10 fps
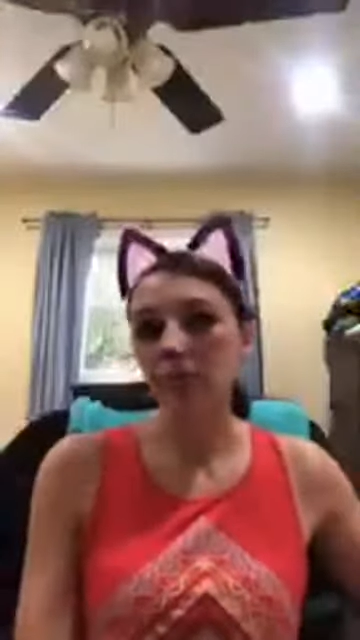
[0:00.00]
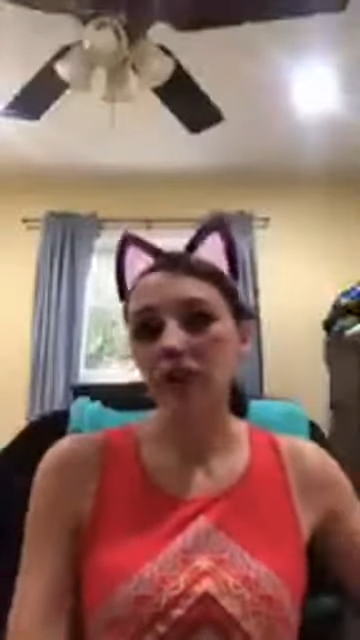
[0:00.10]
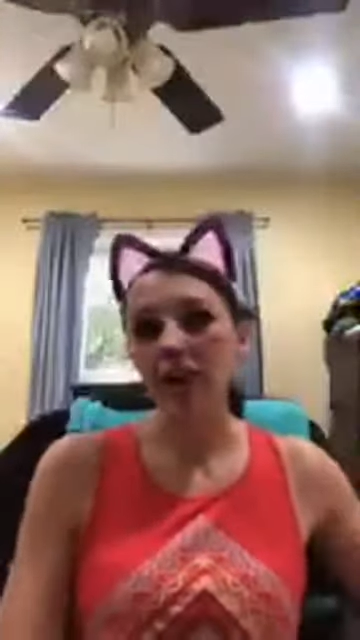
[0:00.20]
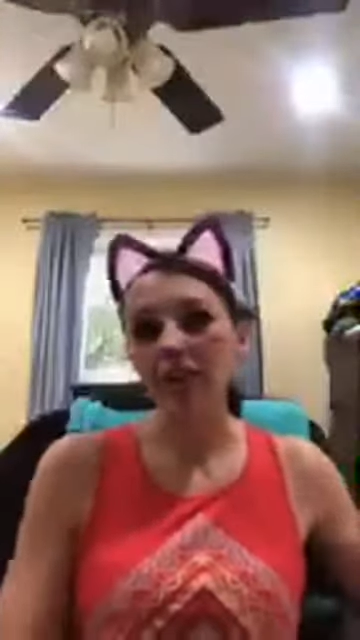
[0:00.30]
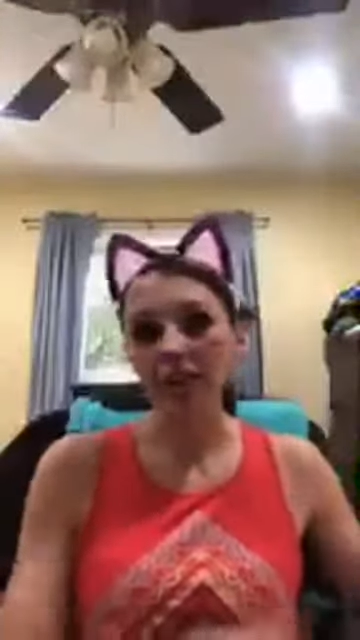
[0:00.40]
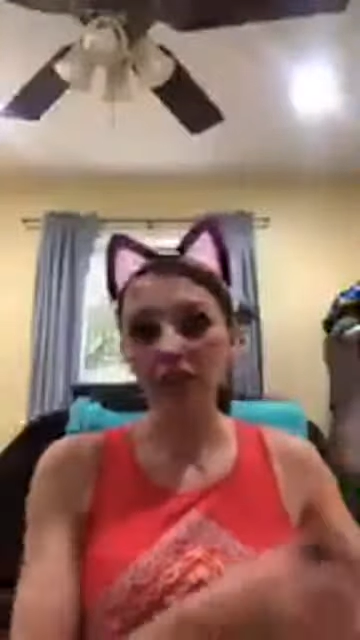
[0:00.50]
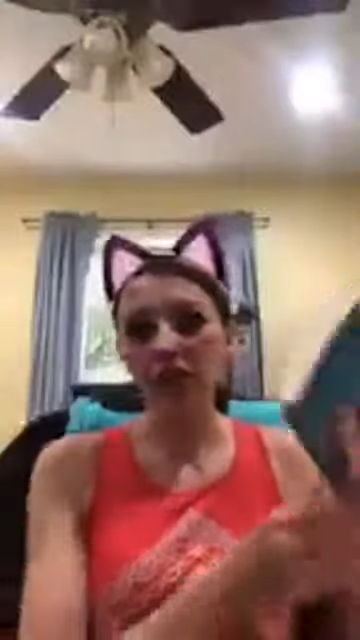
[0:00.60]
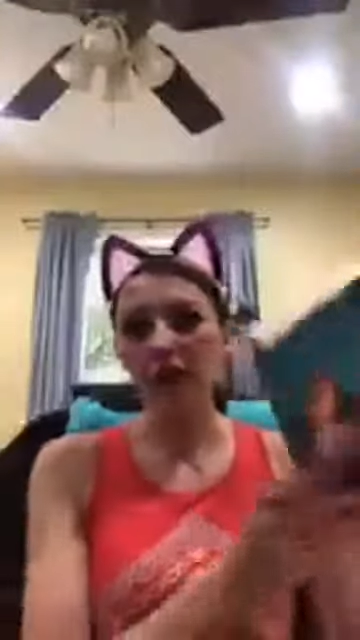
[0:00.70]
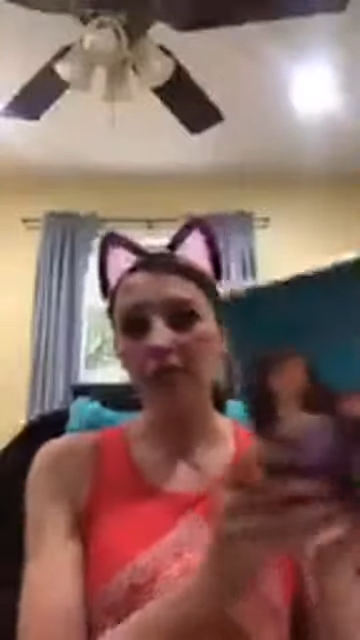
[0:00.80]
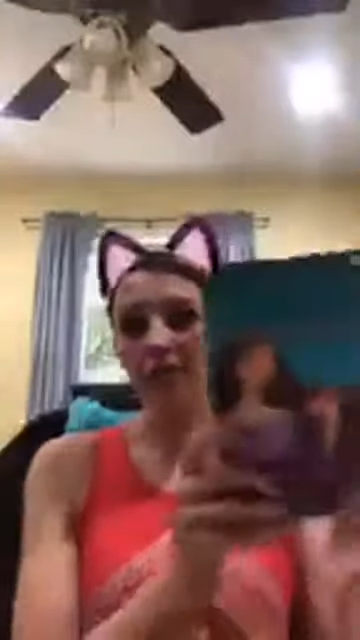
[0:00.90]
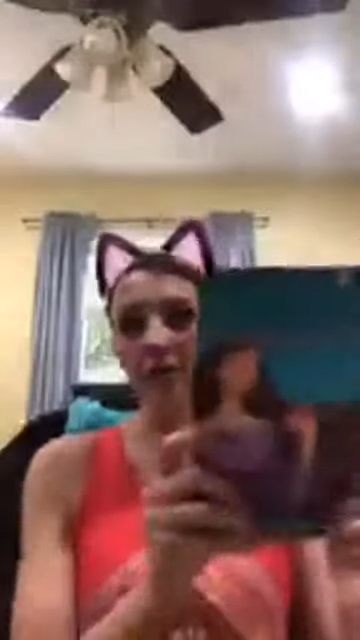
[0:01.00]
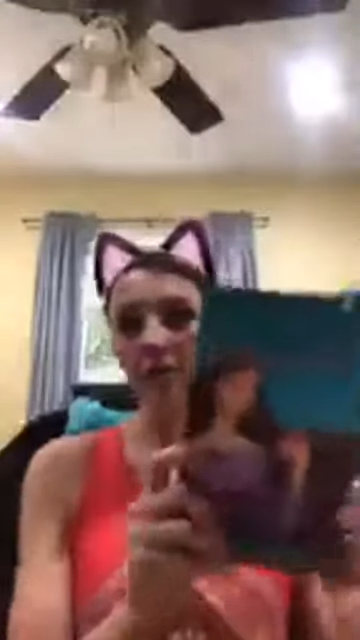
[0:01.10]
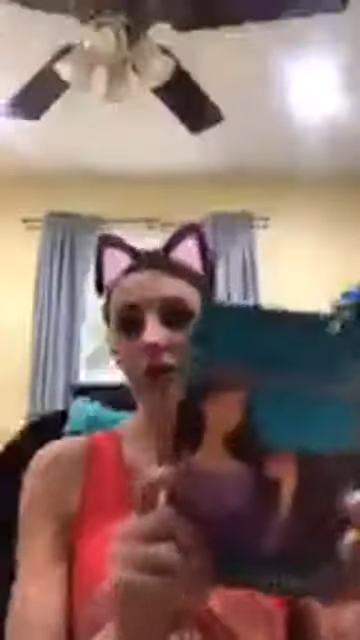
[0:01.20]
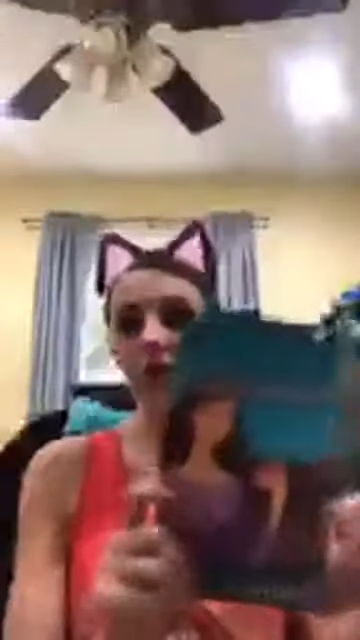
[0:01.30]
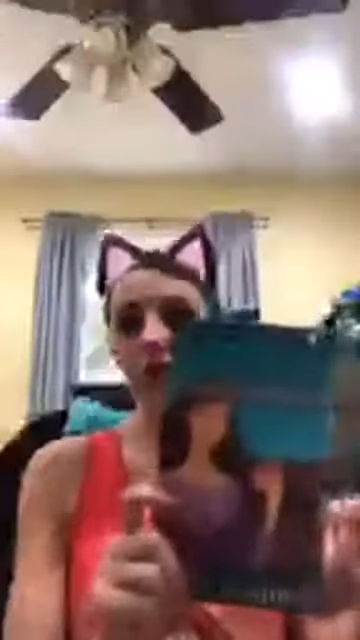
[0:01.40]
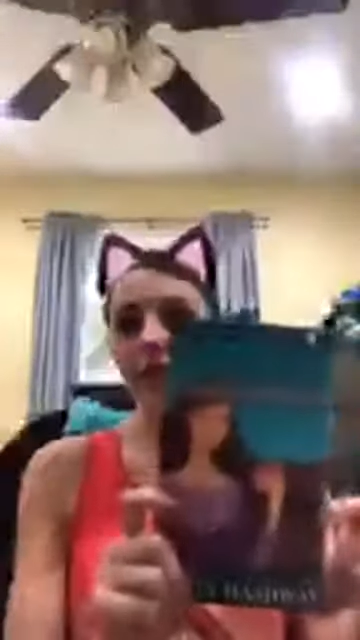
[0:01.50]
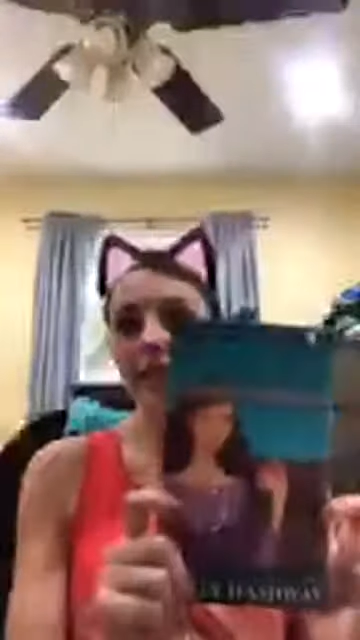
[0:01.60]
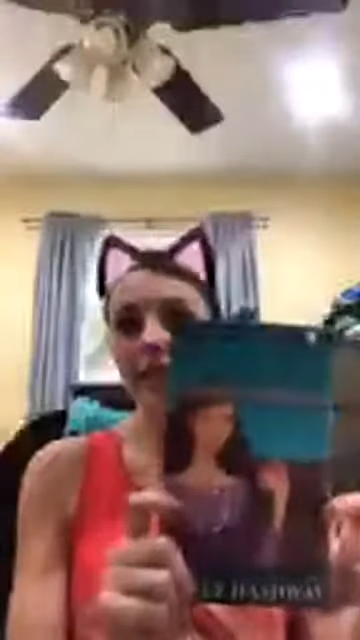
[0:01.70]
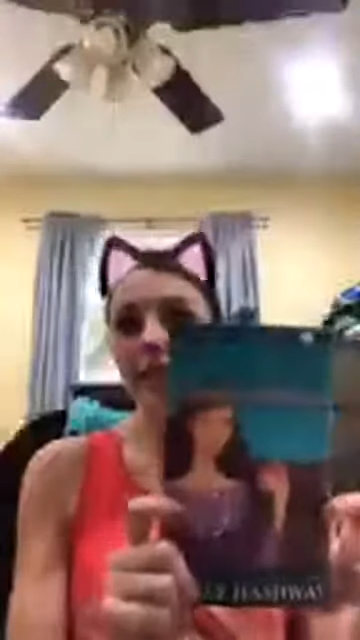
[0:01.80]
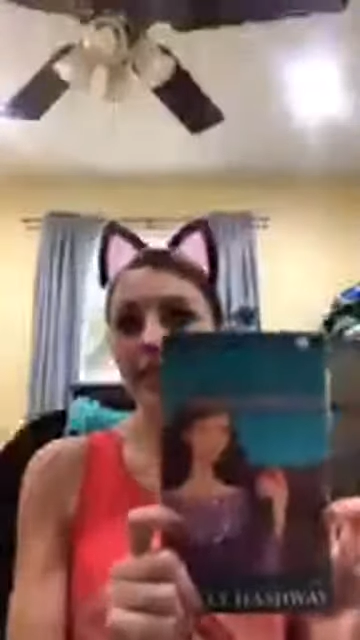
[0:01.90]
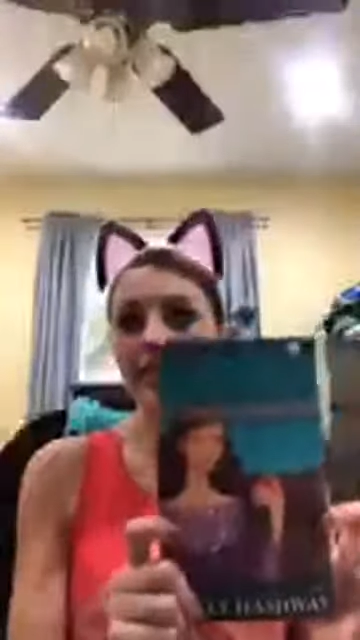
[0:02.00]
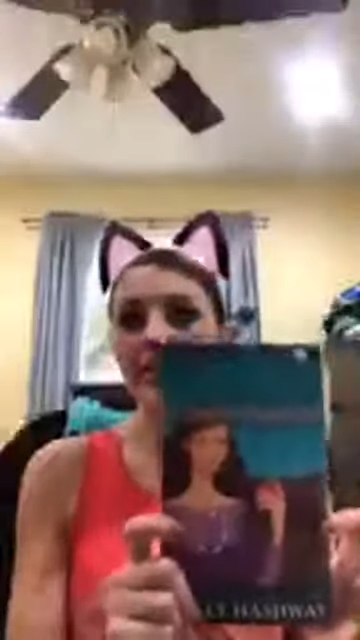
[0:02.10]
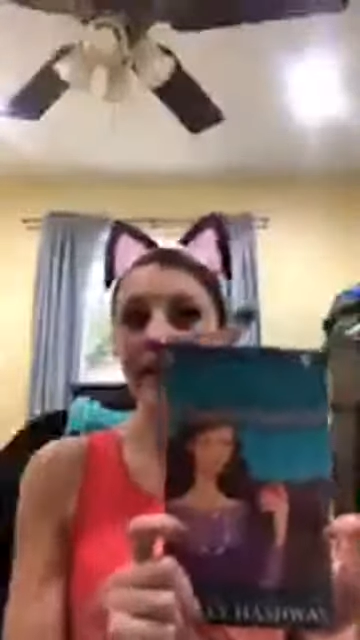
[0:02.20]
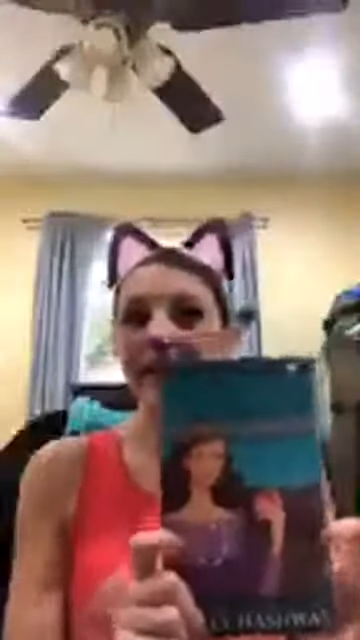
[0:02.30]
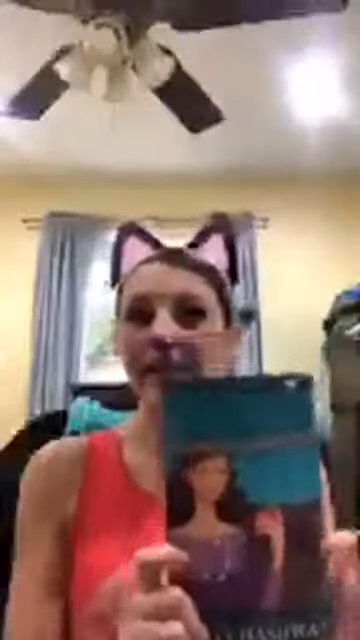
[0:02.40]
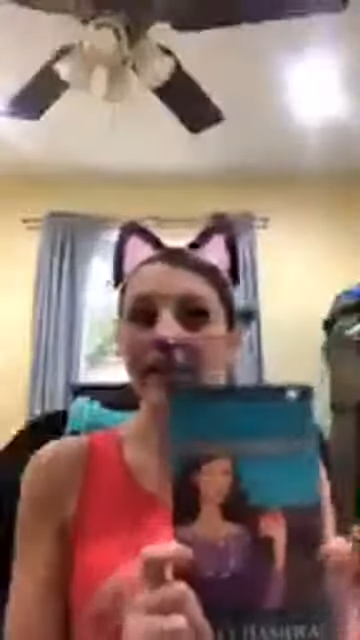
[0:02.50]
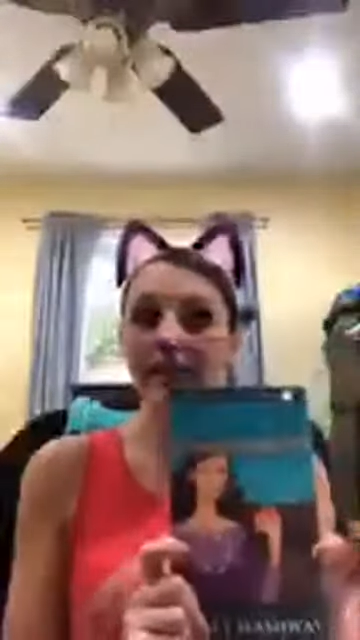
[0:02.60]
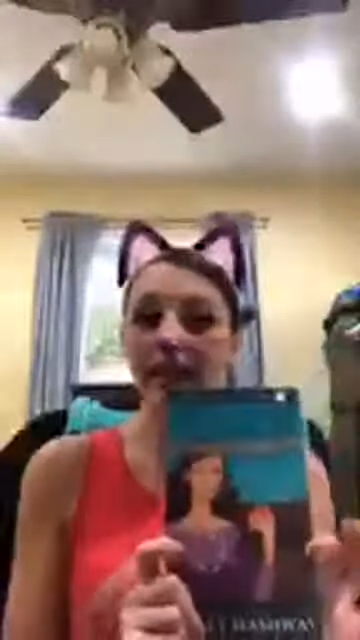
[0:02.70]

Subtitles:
Drastic Crimes Call for Drastic Insights